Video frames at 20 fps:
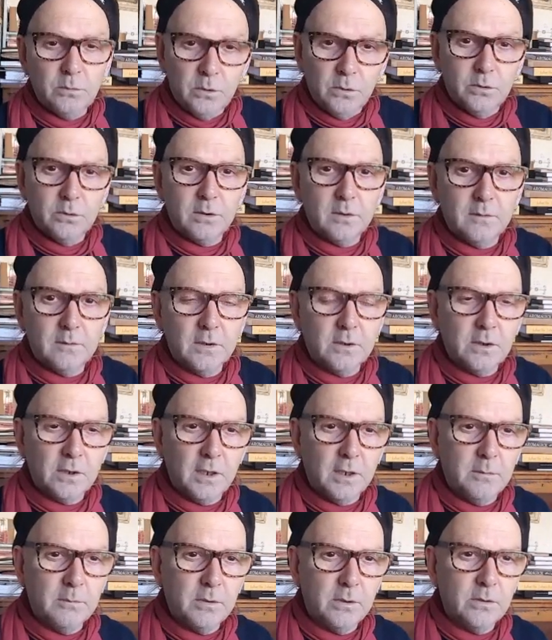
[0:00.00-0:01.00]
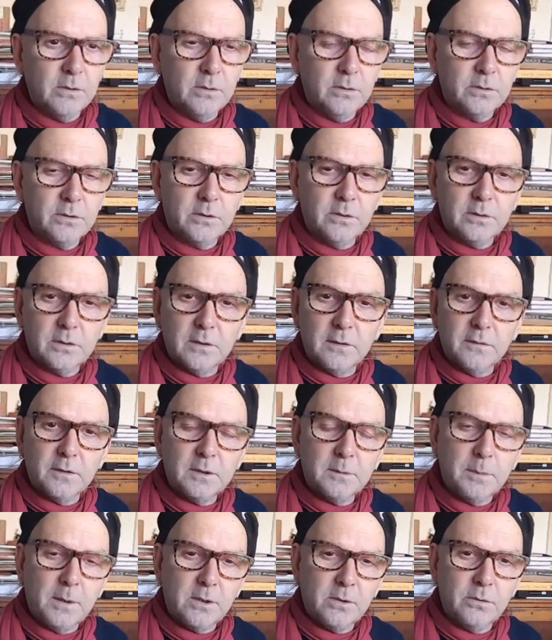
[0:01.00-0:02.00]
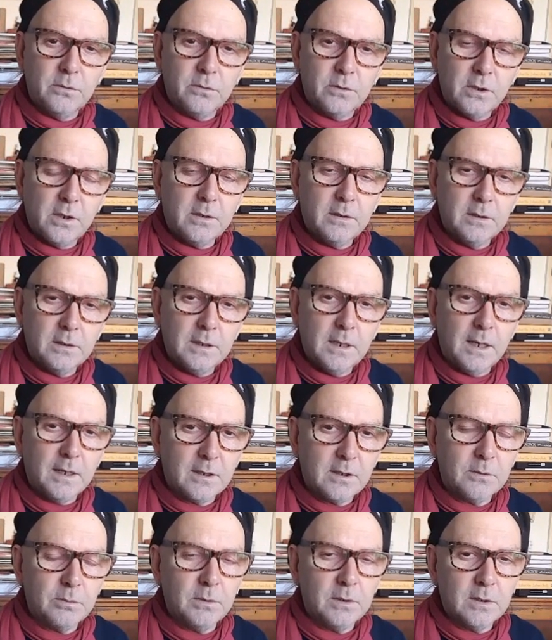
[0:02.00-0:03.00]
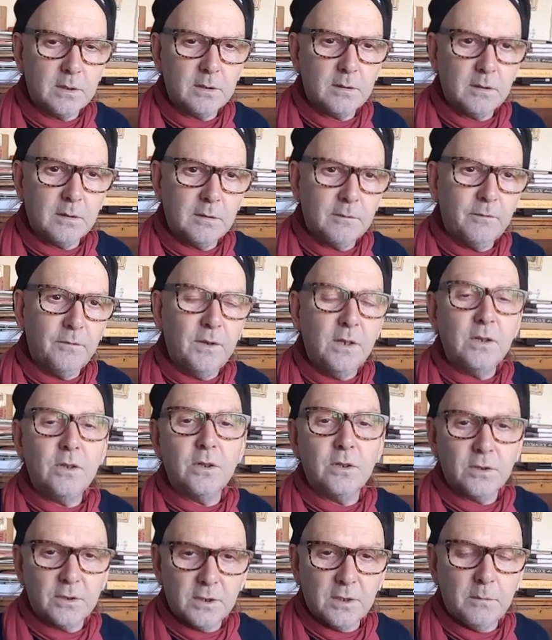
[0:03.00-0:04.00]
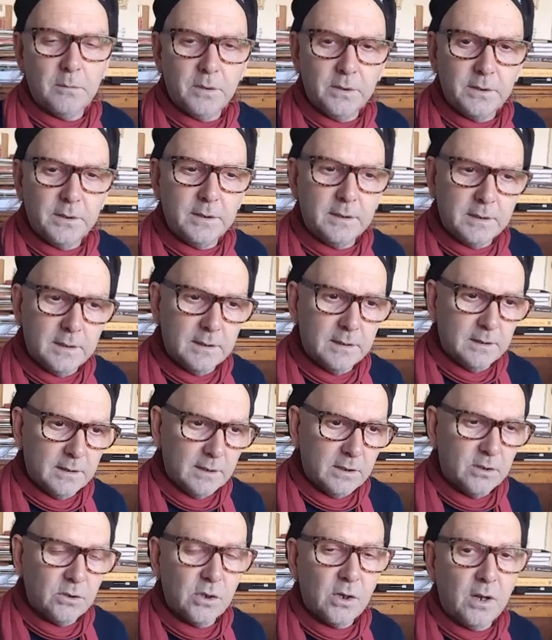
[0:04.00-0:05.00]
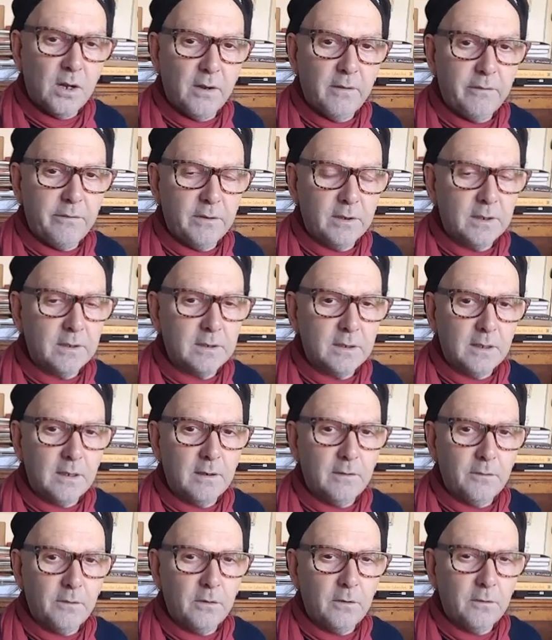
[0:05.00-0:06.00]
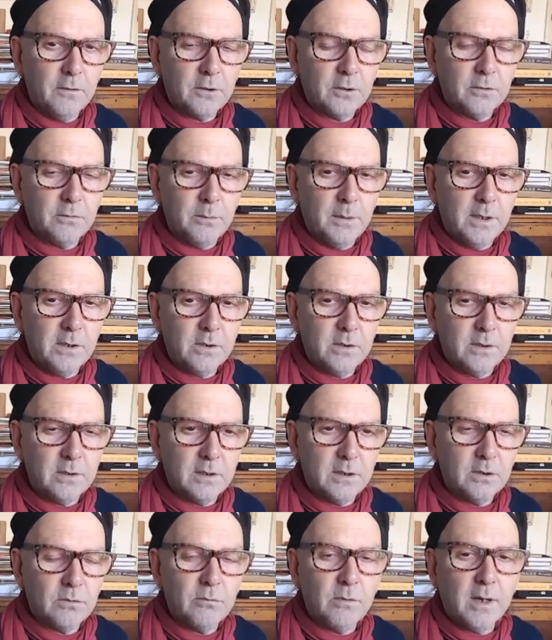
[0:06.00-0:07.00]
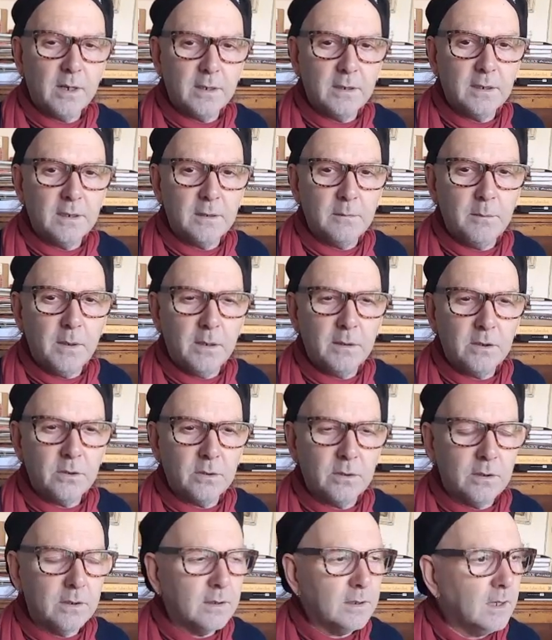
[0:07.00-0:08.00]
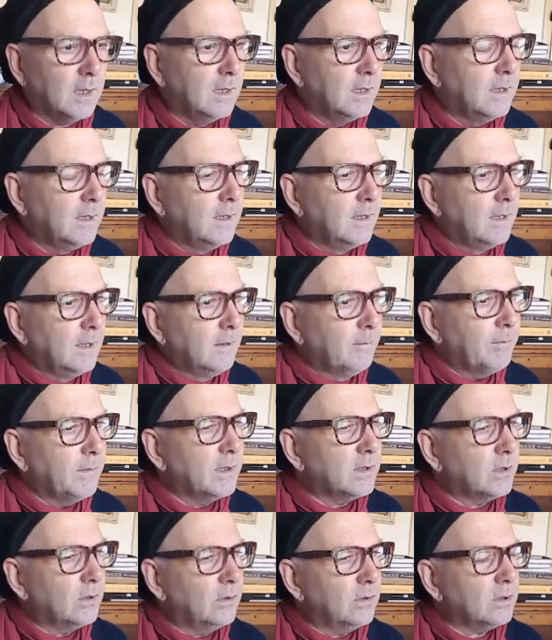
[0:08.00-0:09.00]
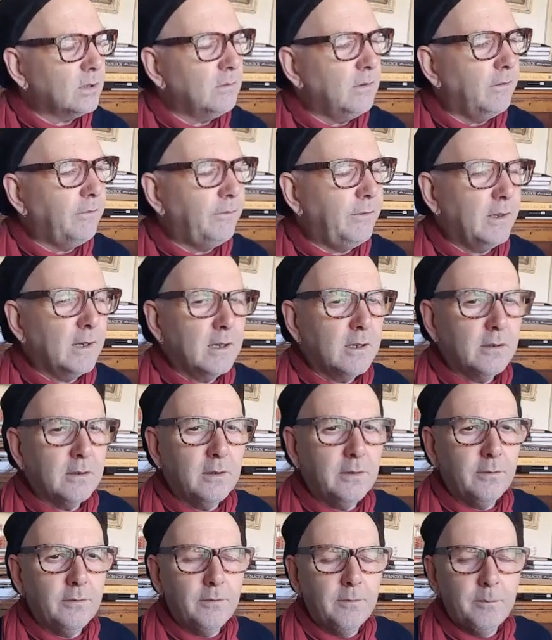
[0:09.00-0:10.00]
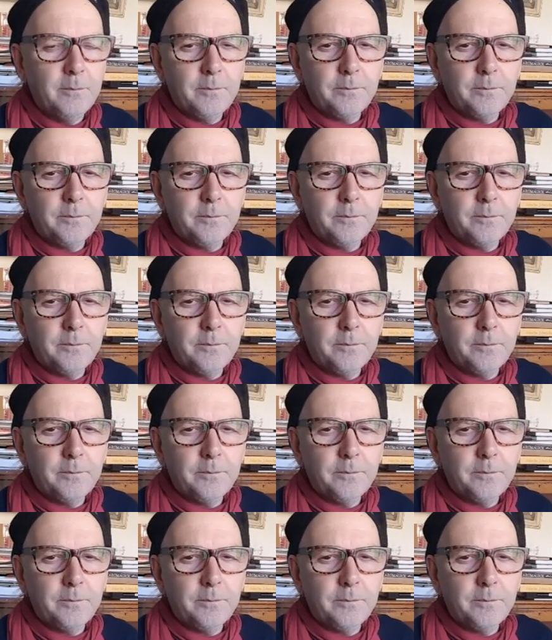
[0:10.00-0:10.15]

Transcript: walls of the chamber are all sorts of special texts which feature some of this giant figure that I've also mentioned. It's regularly mentioned. There's also a figure of